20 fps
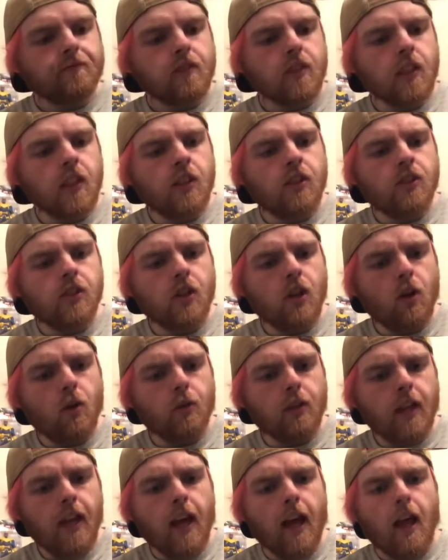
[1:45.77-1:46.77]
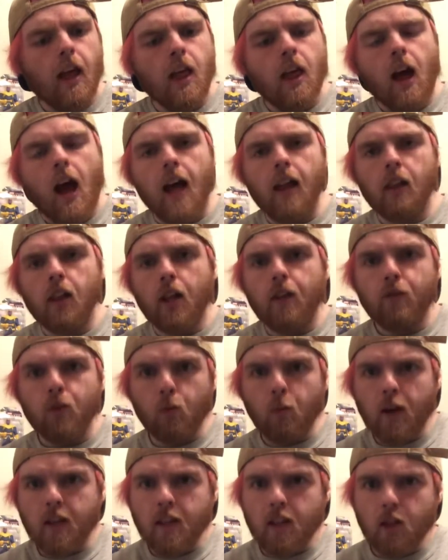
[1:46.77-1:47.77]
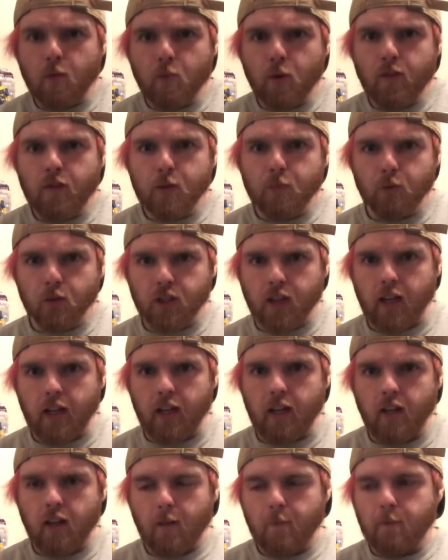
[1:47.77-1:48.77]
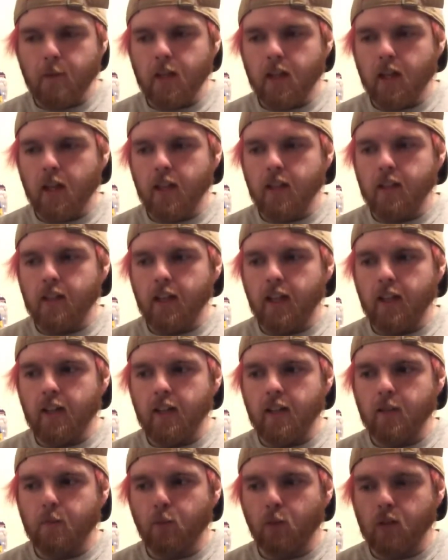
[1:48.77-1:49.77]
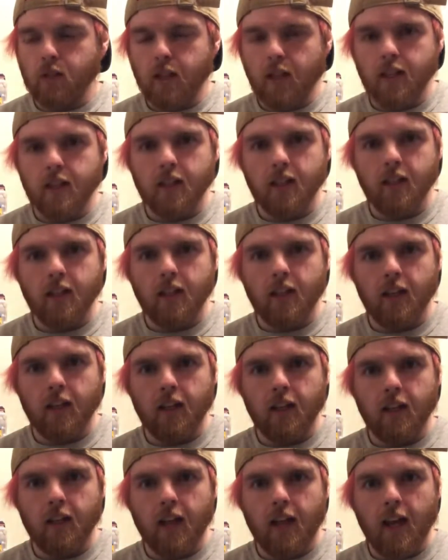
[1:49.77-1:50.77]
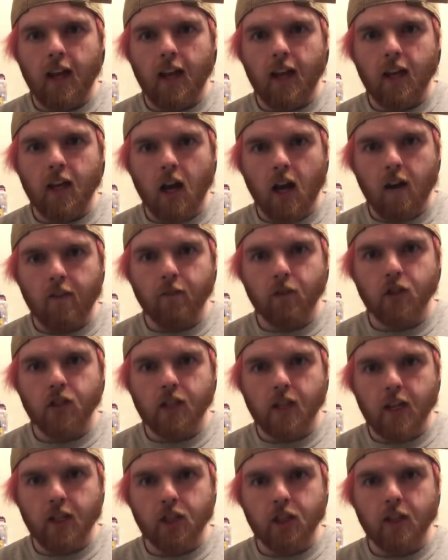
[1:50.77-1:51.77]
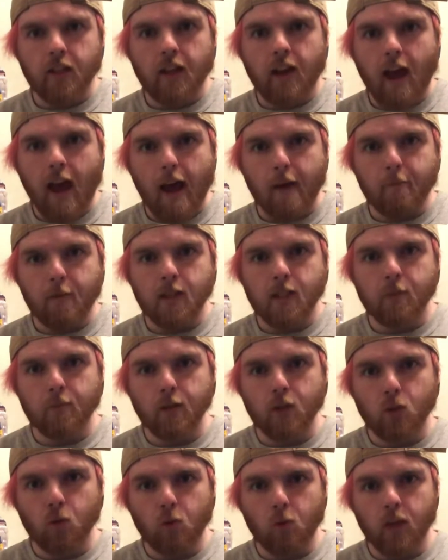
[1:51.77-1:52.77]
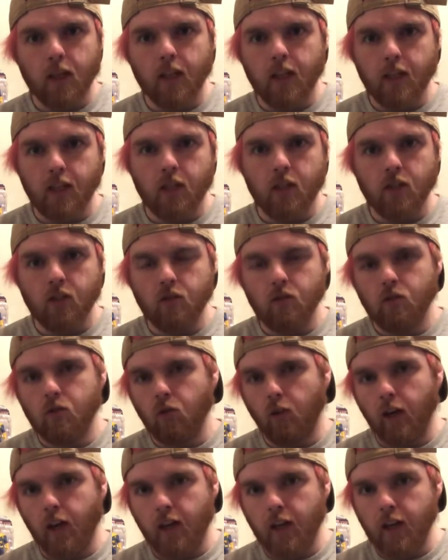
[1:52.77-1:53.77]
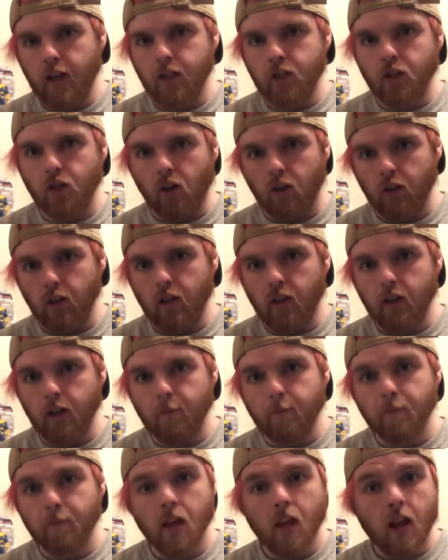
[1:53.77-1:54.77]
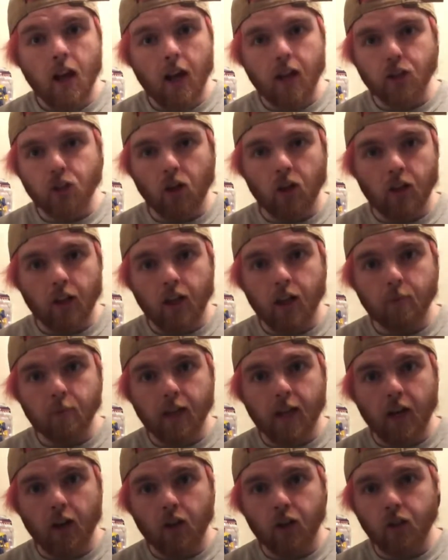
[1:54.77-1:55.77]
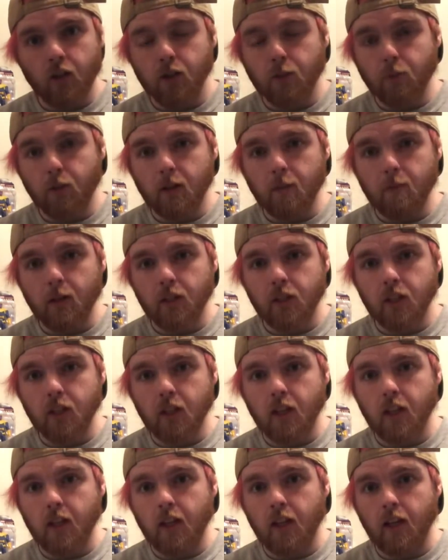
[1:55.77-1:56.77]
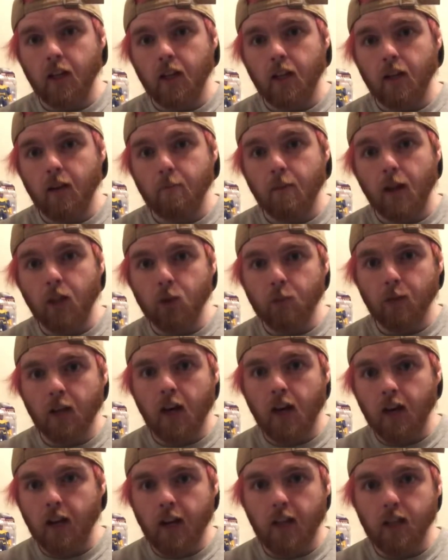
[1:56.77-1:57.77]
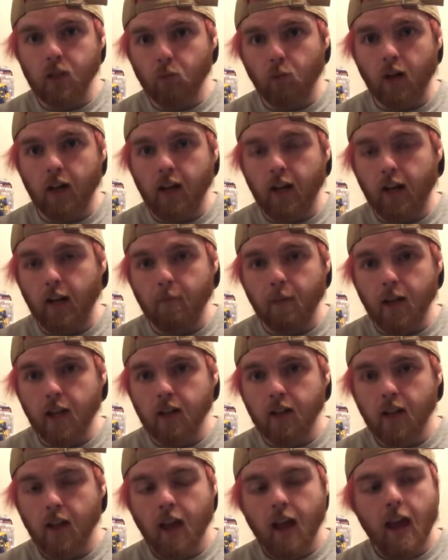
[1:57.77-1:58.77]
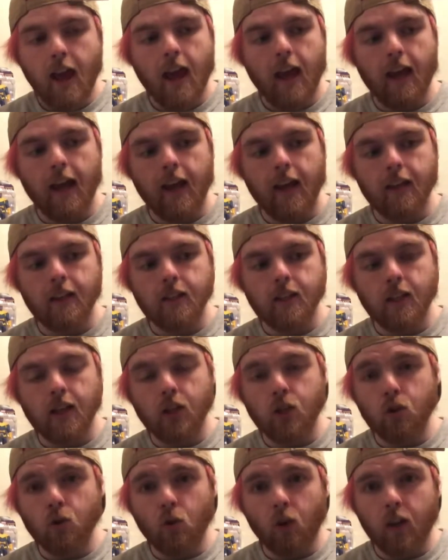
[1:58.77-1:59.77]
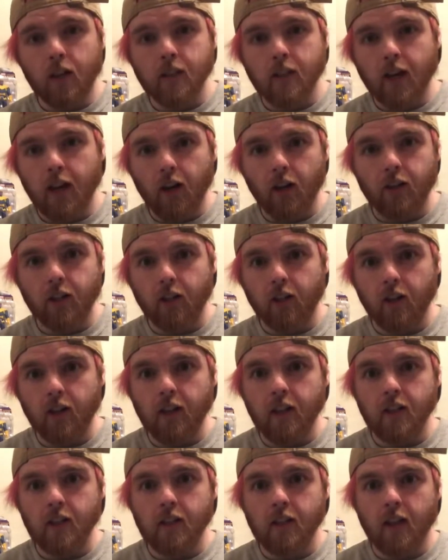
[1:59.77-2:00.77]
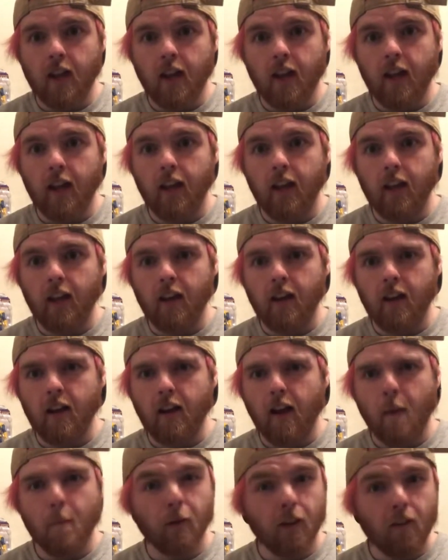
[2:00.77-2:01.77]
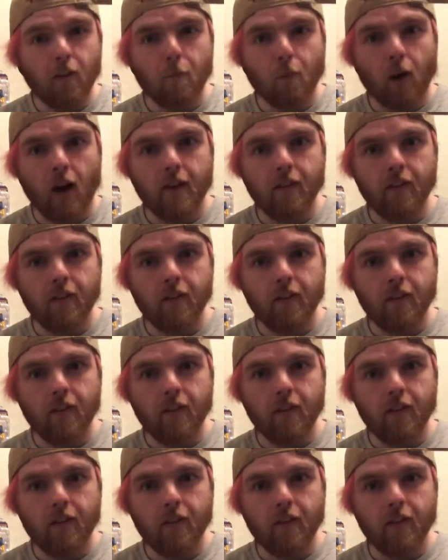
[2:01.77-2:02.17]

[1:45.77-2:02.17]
So yeah, I love the way that the movie's presented because it is presented in a conversation that happens between Hugh Grant and Charlie Hunnam. Charlie Hunnam's character is pretty much Matthew McConaughey's right-hand man, and Hugh Grant's character is I believe a private